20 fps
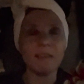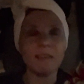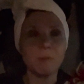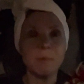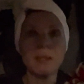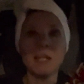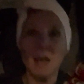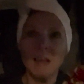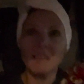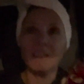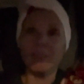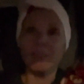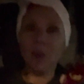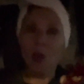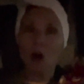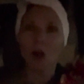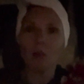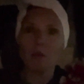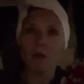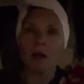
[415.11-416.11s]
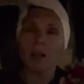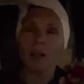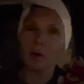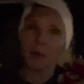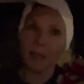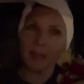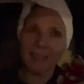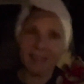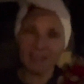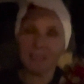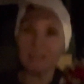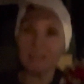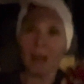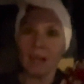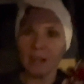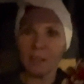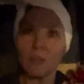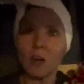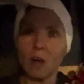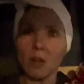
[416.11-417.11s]
It would be nice if Colorado on this
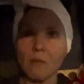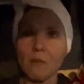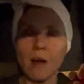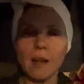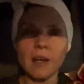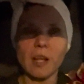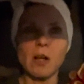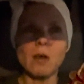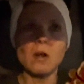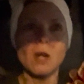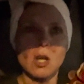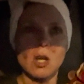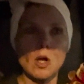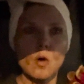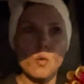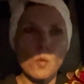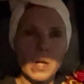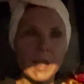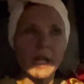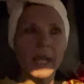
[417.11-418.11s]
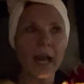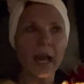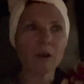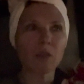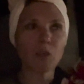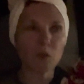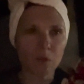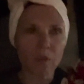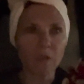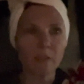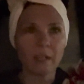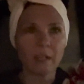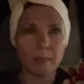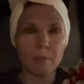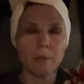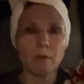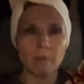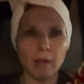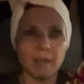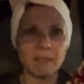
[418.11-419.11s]
side of Colorado would allow you to
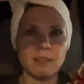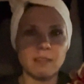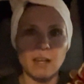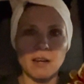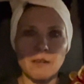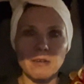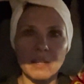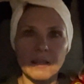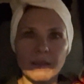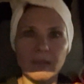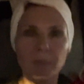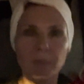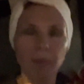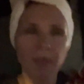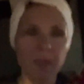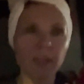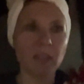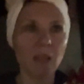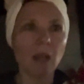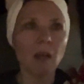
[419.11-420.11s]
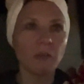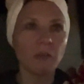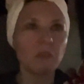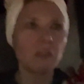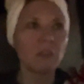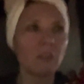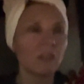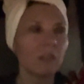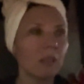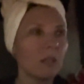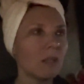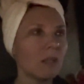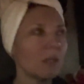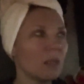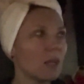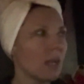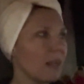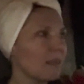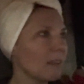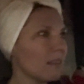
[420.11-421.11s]
sleep at rest areas, but they don't.
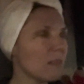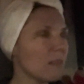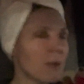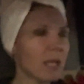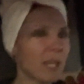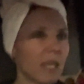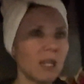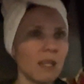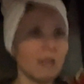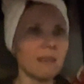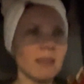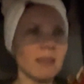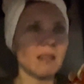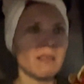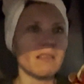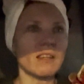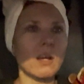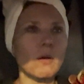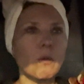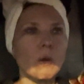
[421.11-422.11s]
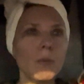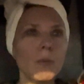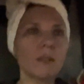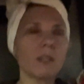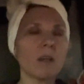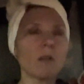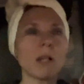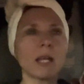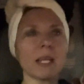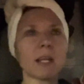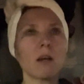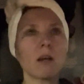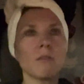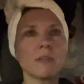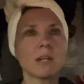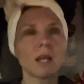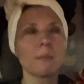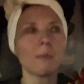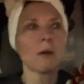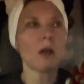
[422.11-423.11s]
And it doesn't make any sense. I go, well, we don't like
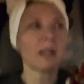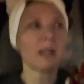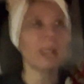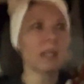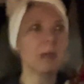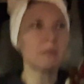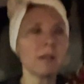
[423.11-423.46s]
overnight parking.